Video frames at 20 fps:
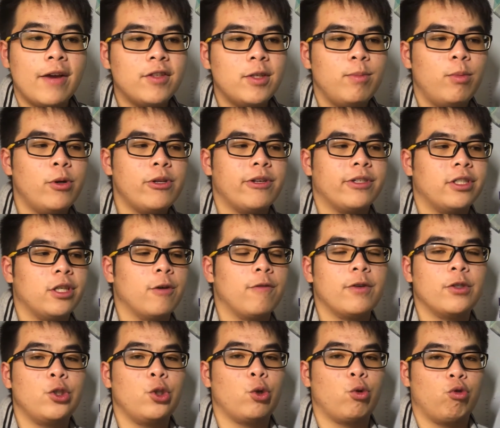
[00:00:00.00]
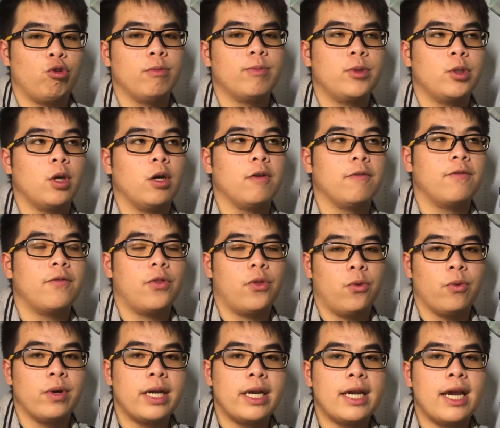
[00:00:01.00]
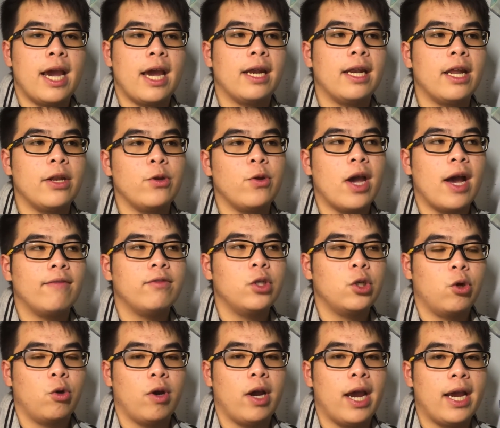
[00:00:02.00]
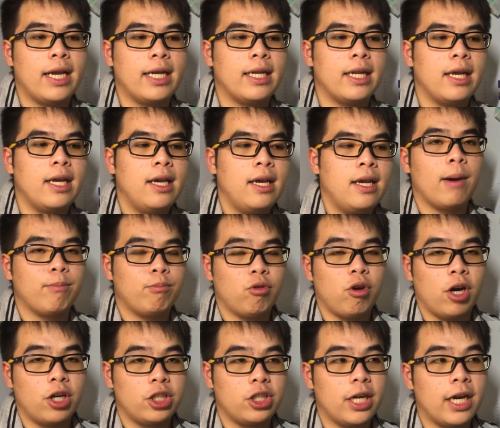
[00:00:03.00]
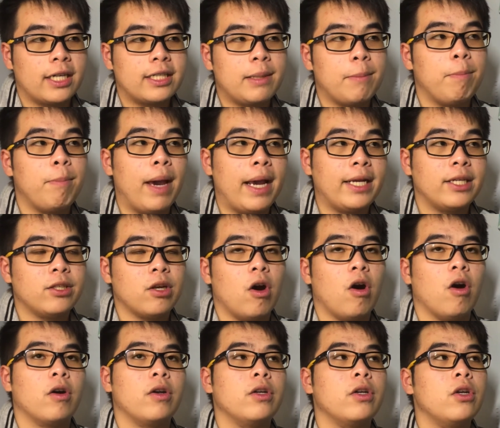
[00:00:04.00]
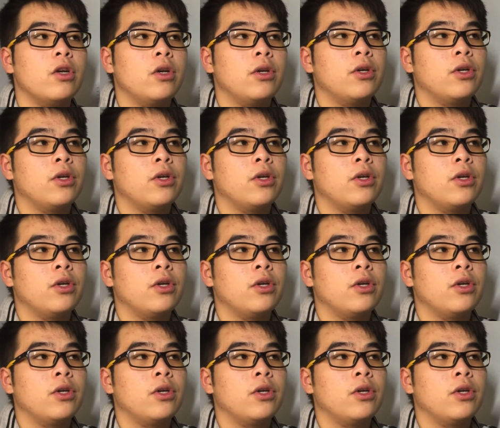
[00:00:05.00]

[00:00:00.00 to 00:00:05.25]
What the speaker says: have to put yourself into groups of three, and then you have to create a project based on